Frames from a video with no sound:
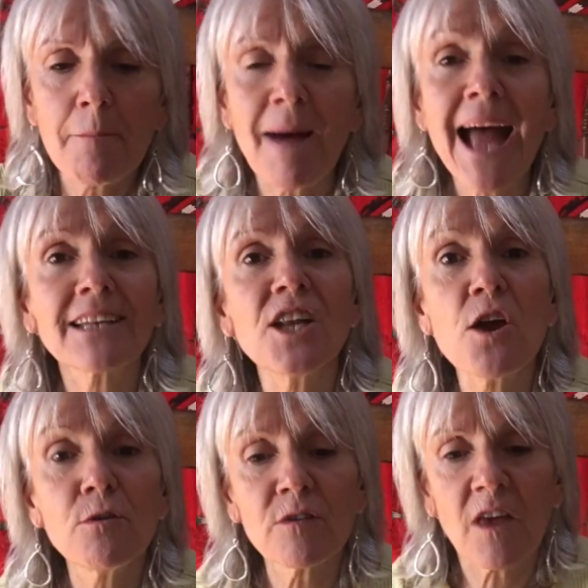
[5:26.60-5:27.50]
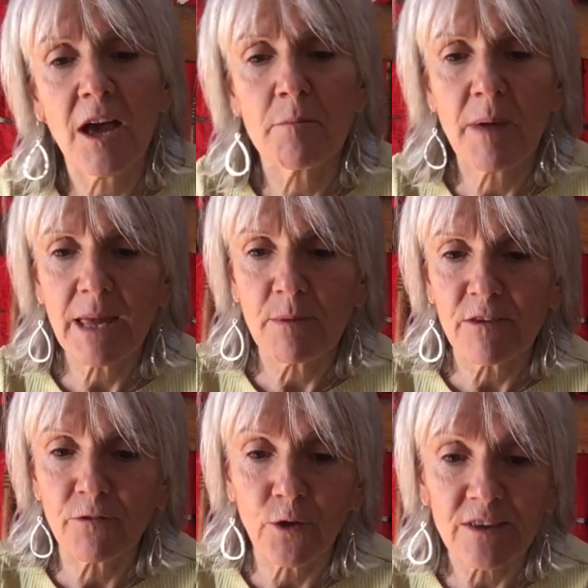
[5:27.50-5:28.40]
Bat knows her
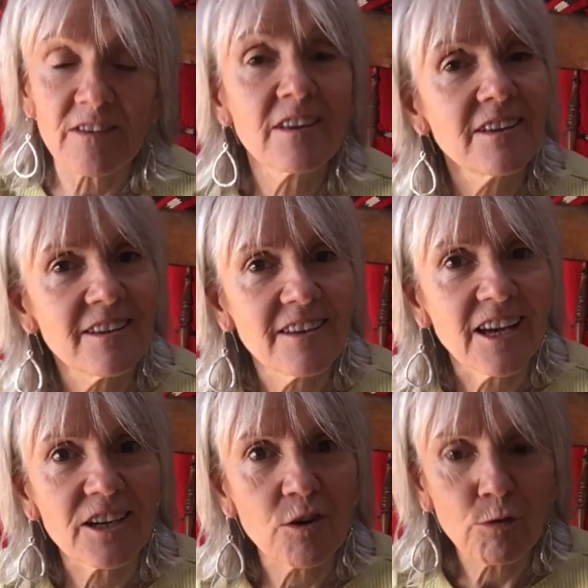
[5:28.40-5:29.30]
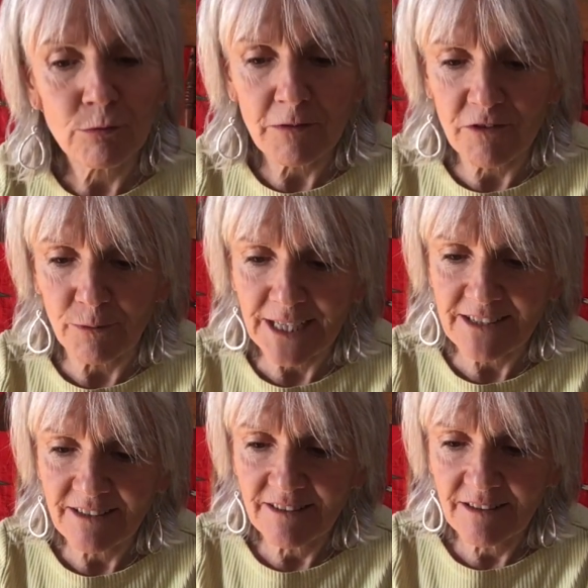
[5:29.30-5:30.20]
baby's voice and calls to
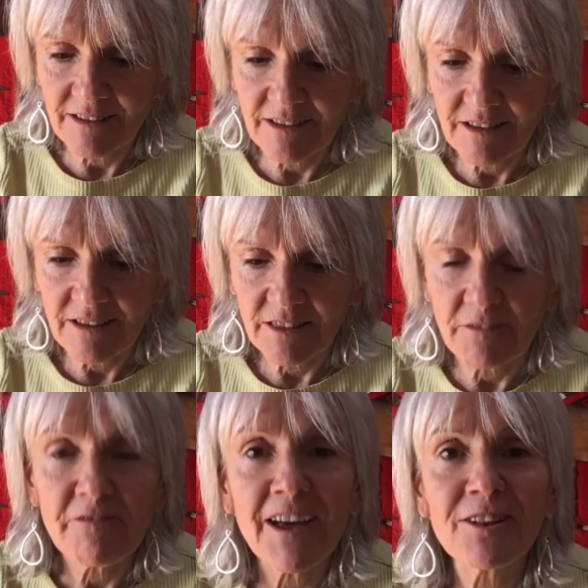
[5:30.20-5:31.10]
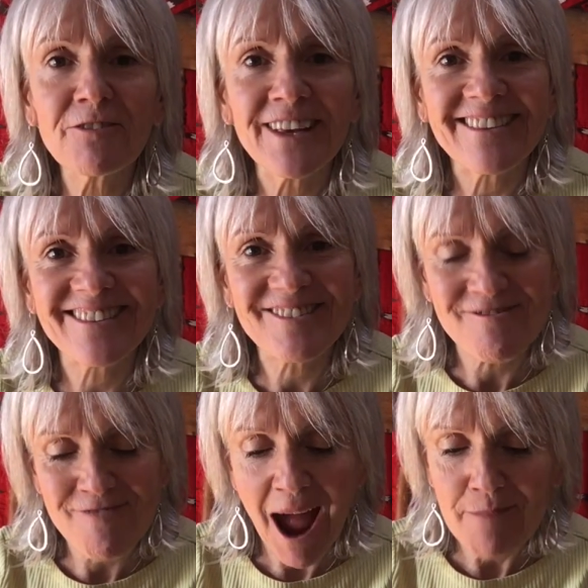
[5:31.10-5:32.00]
it. The velvet
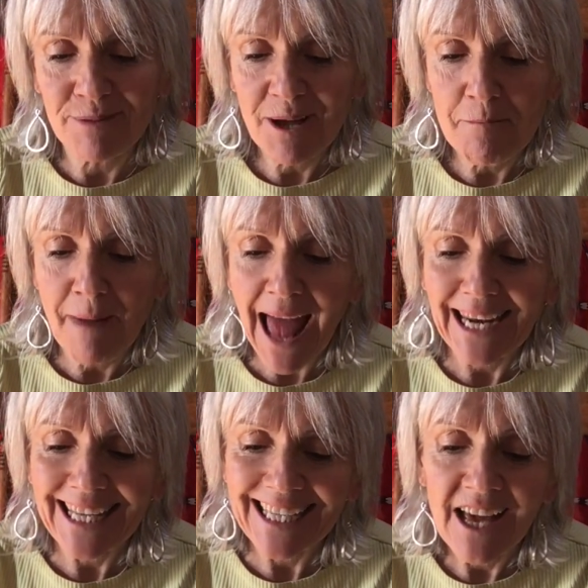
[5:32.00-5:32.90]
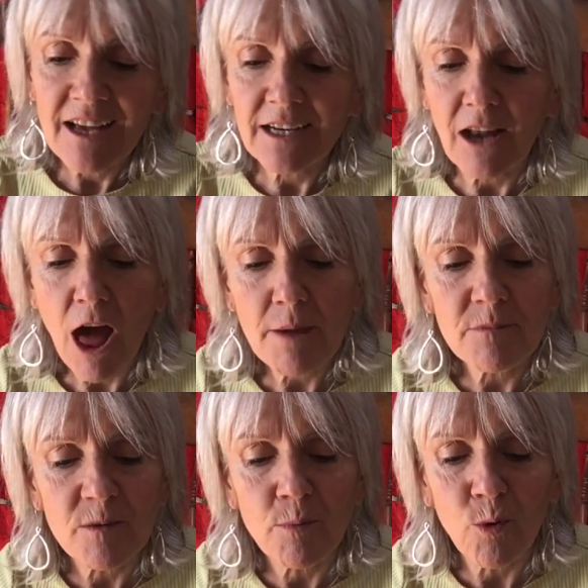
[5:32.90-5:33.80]
scrap batling
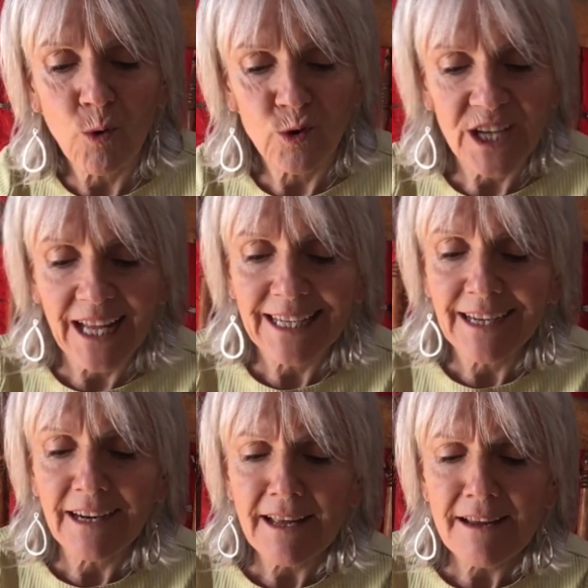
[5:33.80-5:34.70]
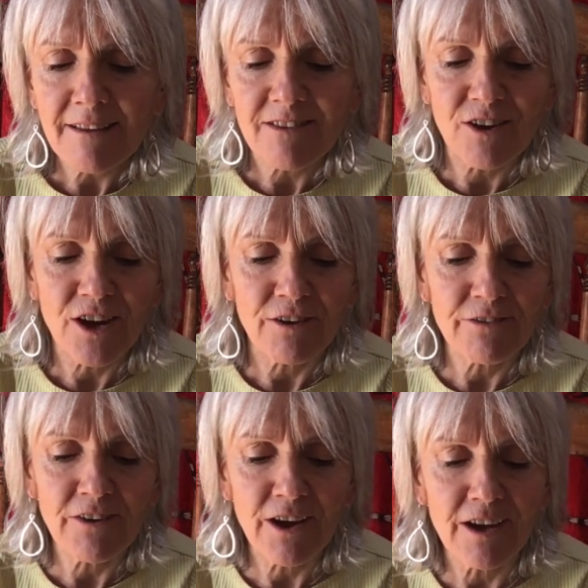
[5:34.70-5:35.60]
climbs aboard and clings to her
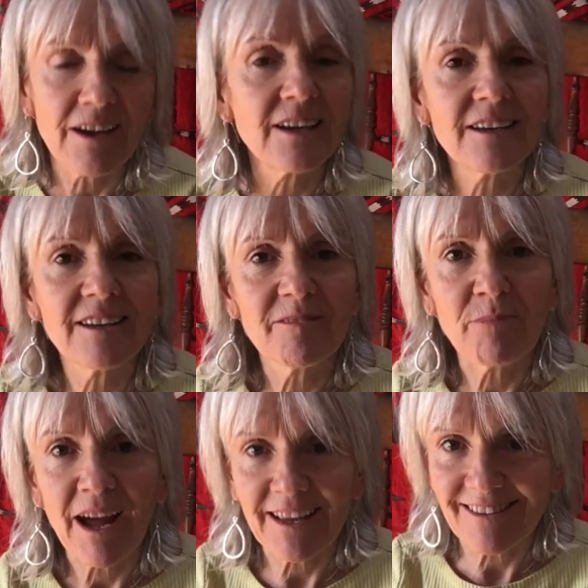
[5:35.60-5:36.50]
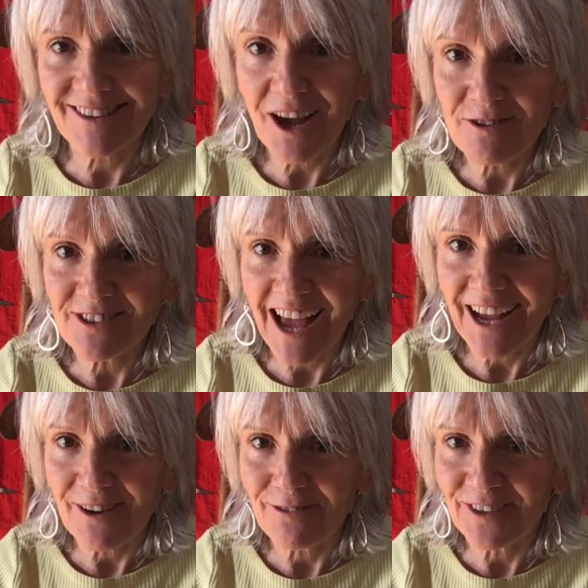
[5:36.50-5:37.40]
fur by its coat
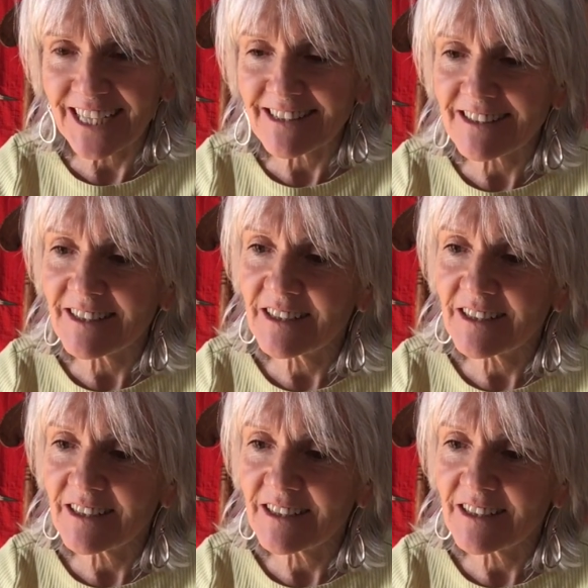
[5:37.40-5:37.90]
hanger feet.